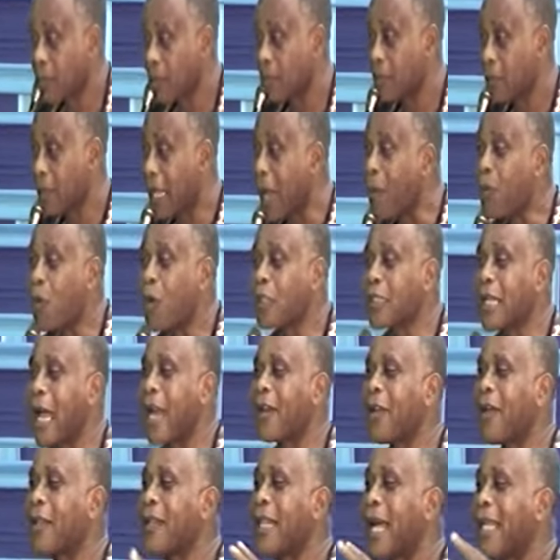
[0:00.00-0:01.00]
That was
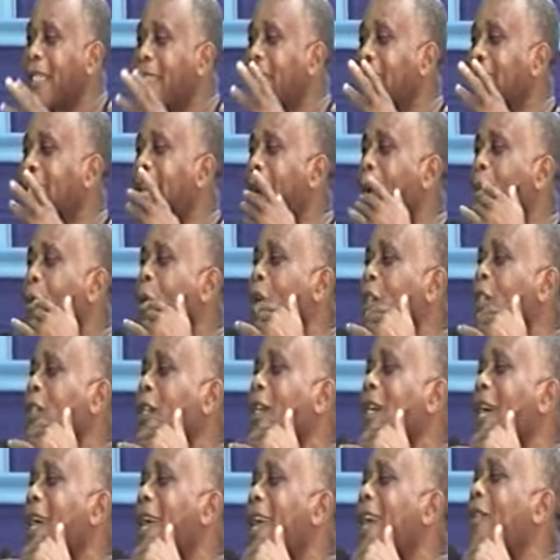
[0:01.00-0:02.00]
another thing that was
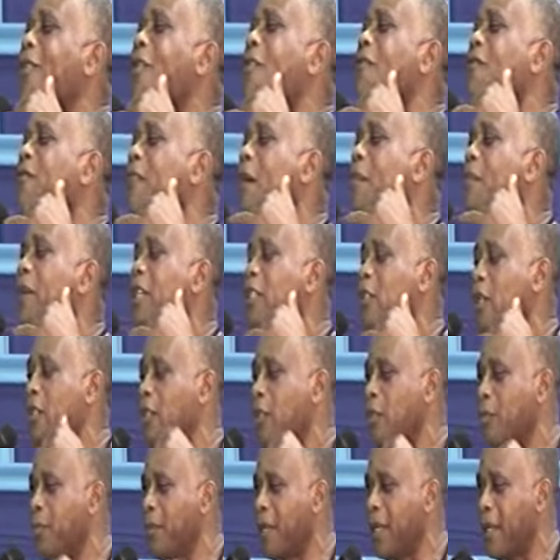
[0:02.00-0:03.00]
a confirmation
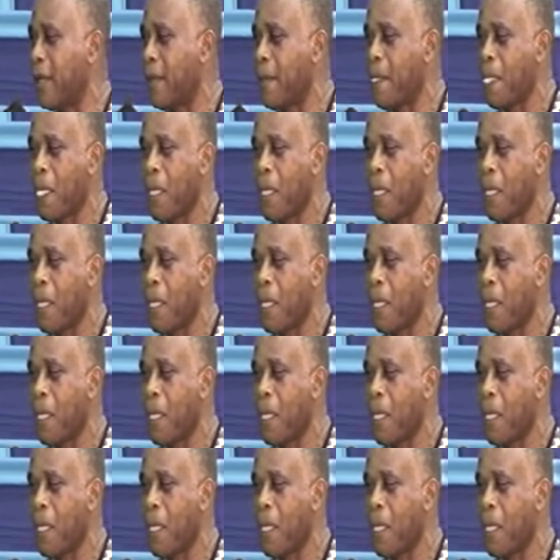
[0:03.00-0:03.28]
to me.